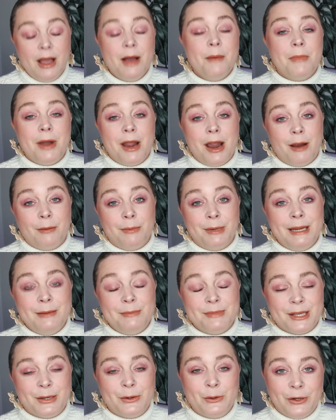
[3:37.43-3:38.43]
My arm
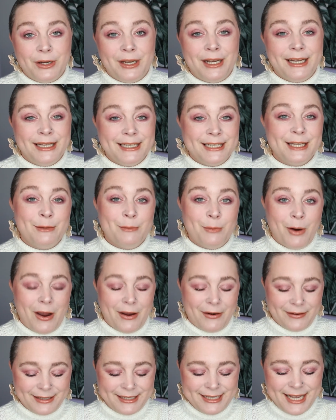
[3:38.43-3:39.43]
keeps on hooking into the
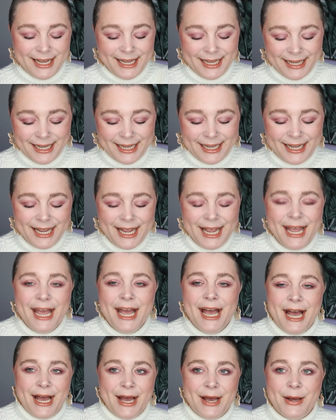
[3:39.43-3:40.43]
products.
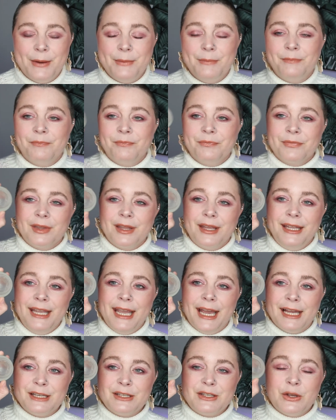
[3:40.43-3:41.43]
So
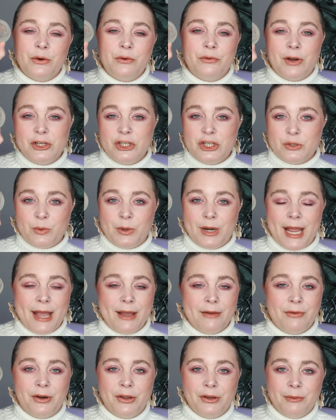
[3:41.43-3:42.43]
if I just want to
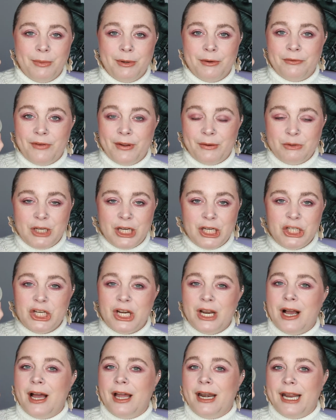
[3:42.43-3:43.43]
have a little bit of foundation
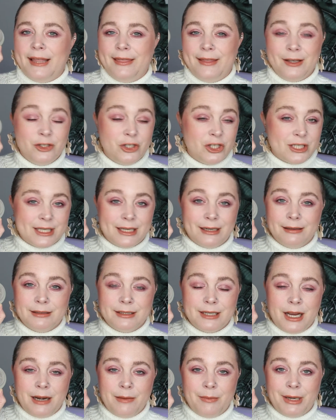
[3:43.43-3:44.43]
on and then just a little
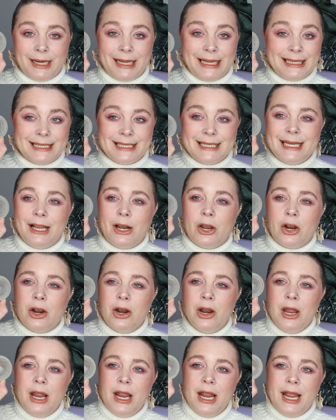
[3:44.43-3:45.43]
tiny bit of
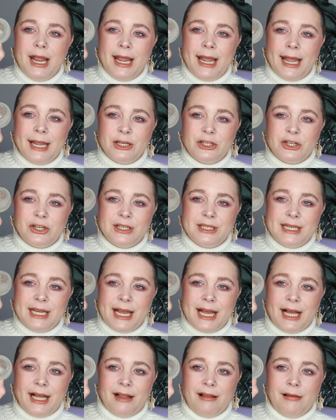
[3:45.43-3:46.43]
concealer, as you could
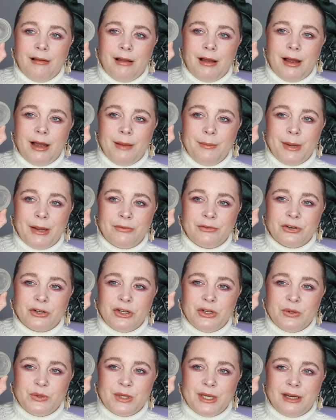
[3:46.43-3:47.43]
tell, I'm after
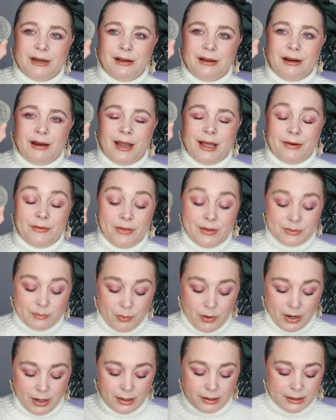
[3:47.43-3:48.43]
using a lot of this
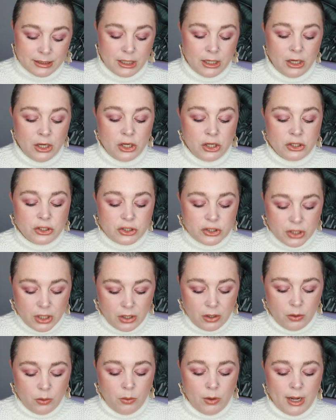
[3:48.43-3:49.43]
product.
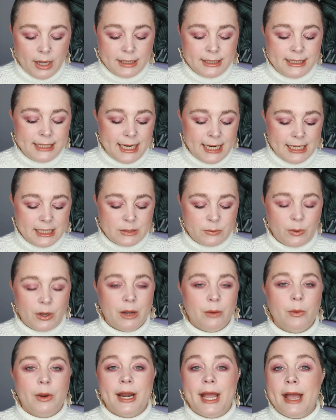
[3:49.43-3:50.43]
So on days when
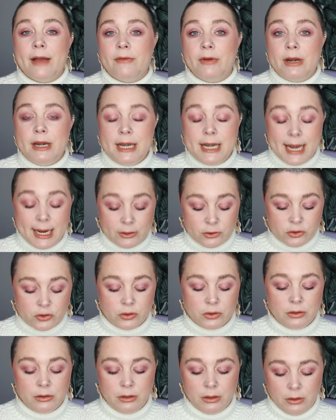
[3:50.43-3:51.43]
I want to have a
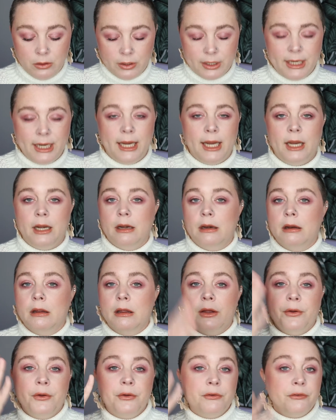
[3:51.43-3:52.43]
natural looking
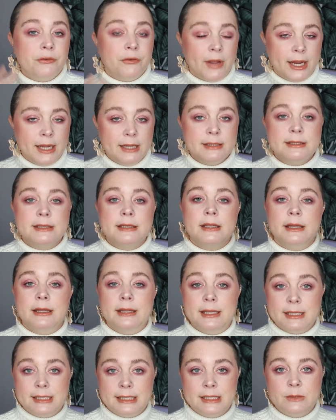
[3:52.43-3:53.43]
face,
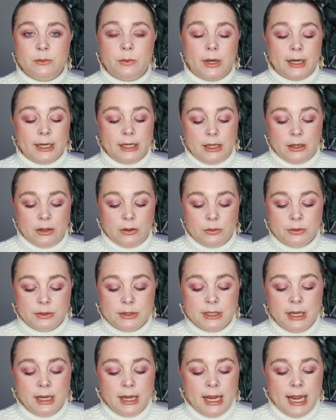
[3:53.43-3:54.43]
this is what I
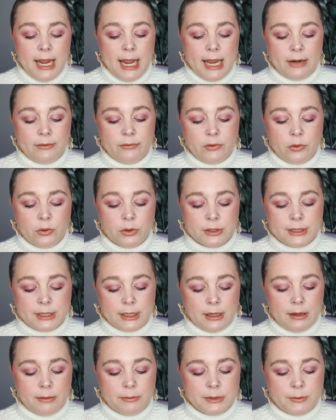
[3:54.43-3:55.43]
use. And of course
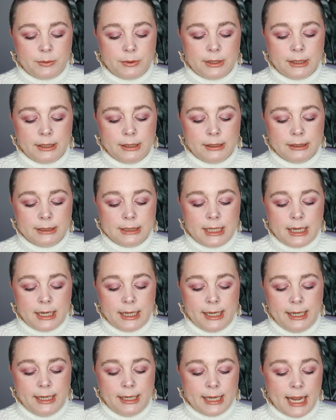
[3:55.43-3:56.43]
it comes with a little
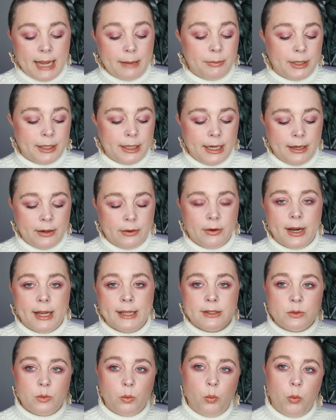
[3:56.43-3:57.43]
tiny applicator
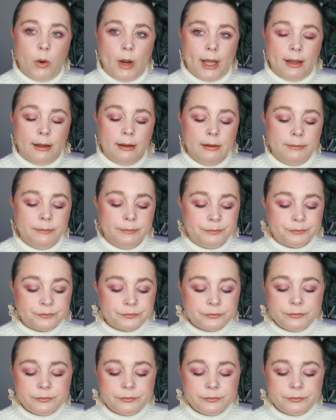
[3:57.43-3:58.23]
as well.